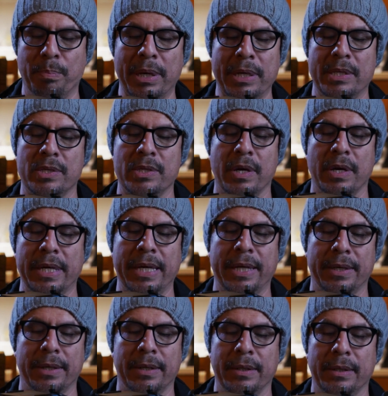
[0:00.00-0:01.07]
buttons on
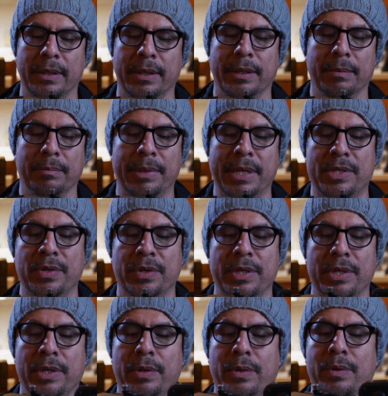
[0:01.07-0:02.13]
here that you
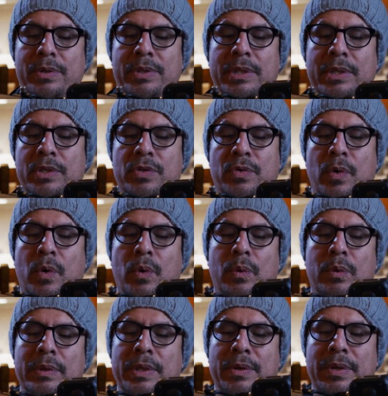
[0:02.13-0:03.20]
can use to
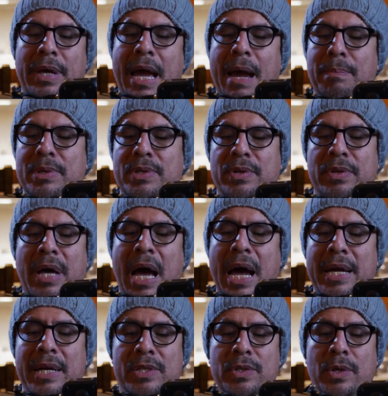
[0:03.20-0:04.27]
control, the aperture, the
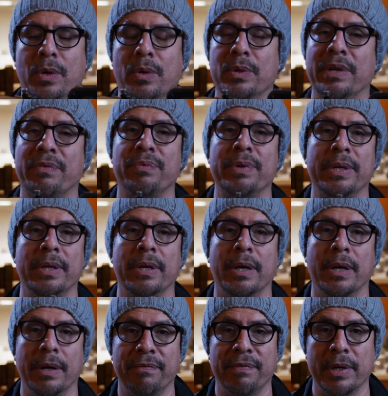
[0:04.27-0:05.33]
ISO, different
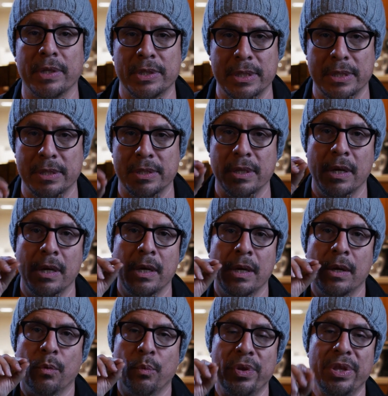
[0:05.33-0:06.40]
functions
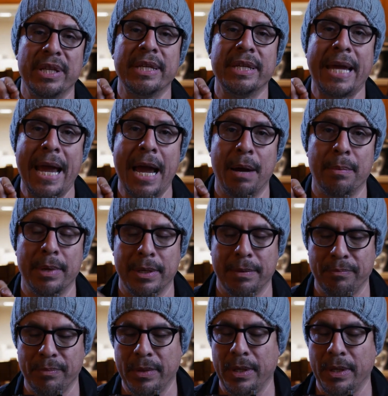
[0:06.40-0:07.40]
within the camera.